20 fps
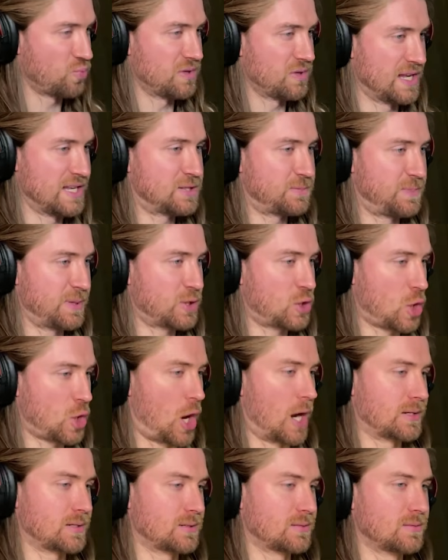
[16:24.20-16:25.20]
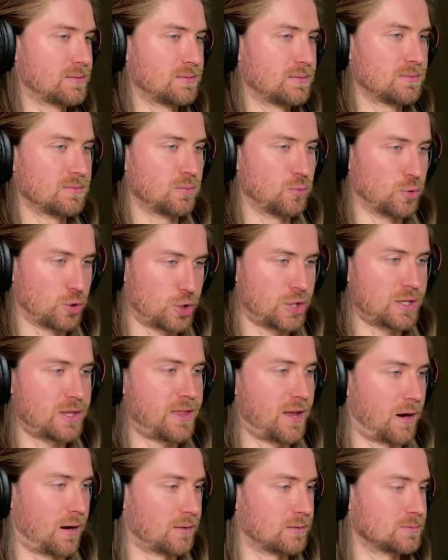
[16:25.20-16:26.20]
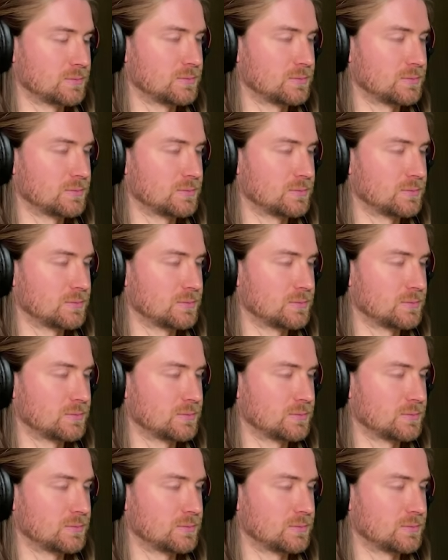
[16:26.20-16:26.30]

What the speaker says: It's been caught. We're good there.